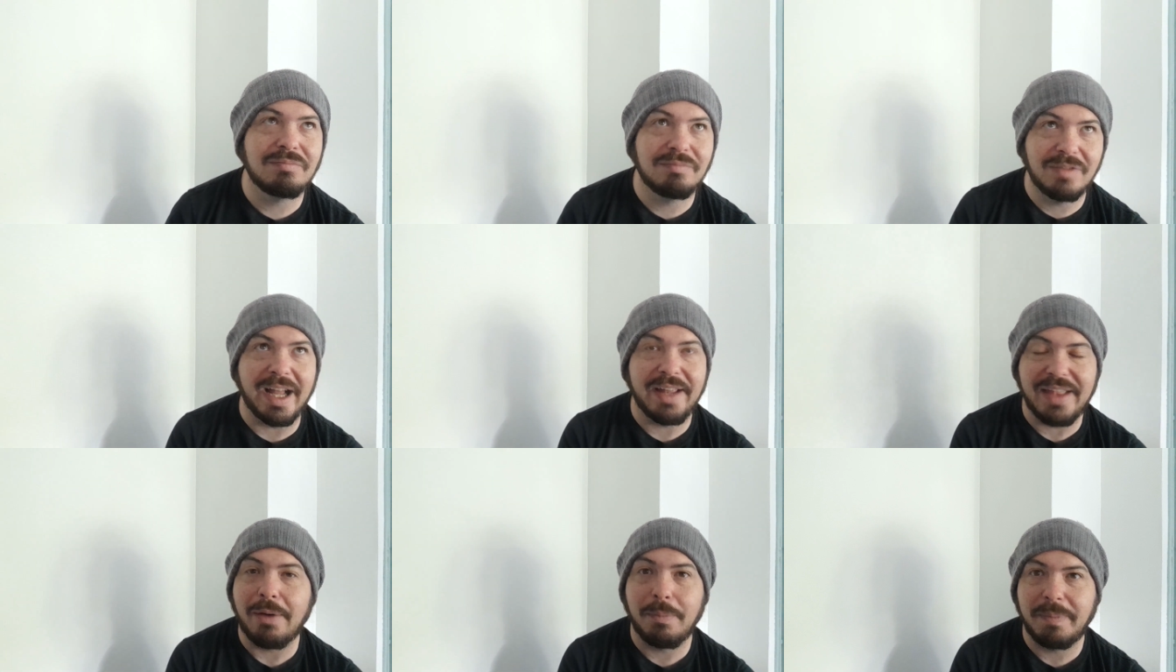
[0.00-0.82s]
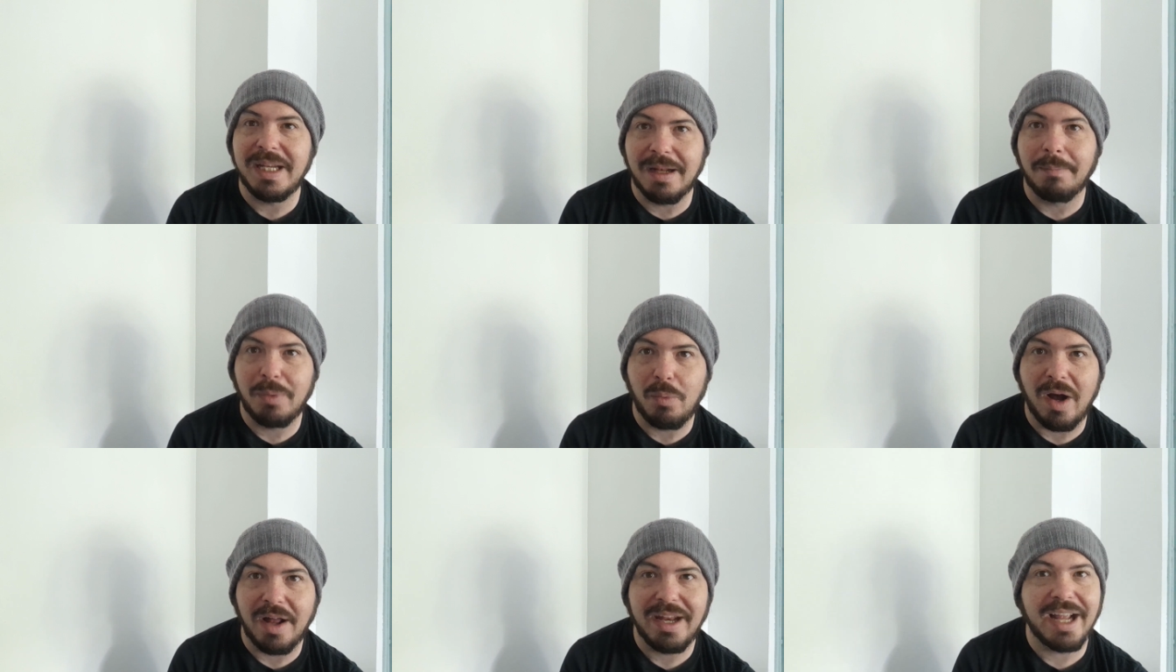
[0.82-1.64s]
like, that would be number
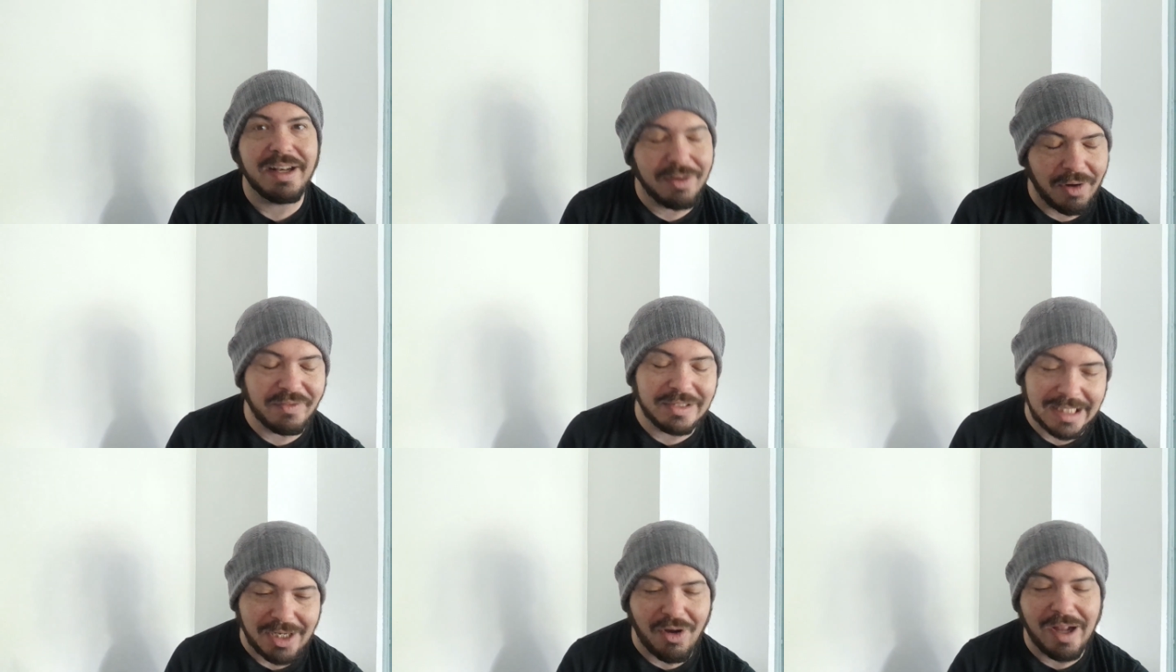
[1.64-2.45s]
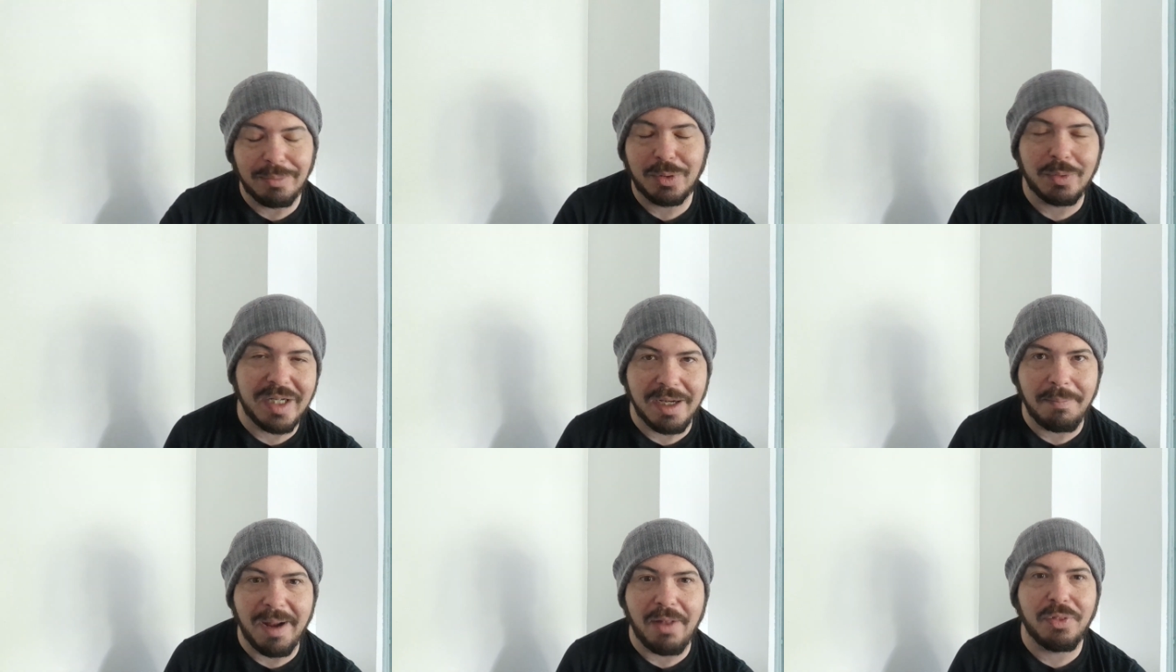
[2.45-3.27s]
1. And obviously I'm talking
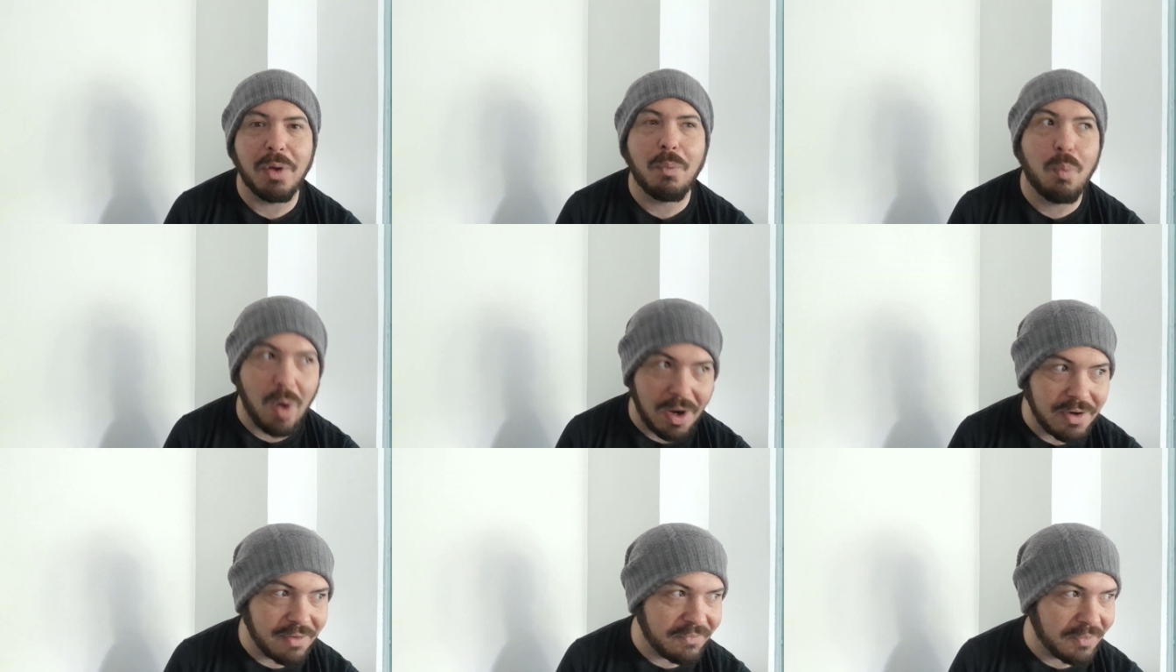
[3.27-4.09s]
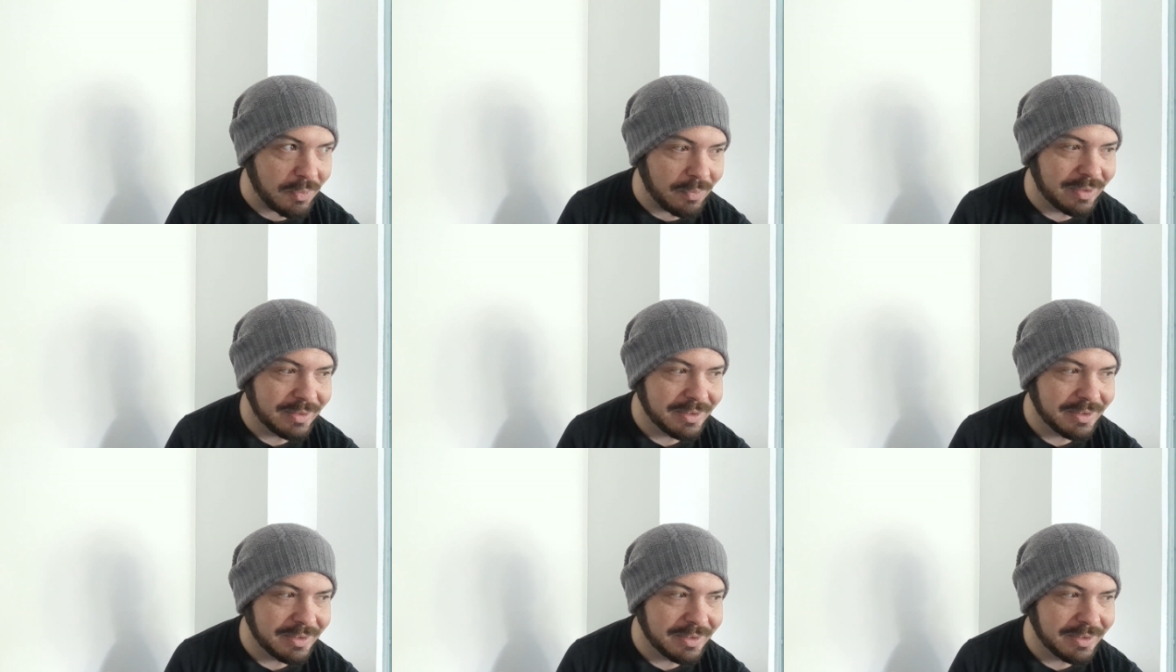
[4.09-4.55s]
about the wonderful,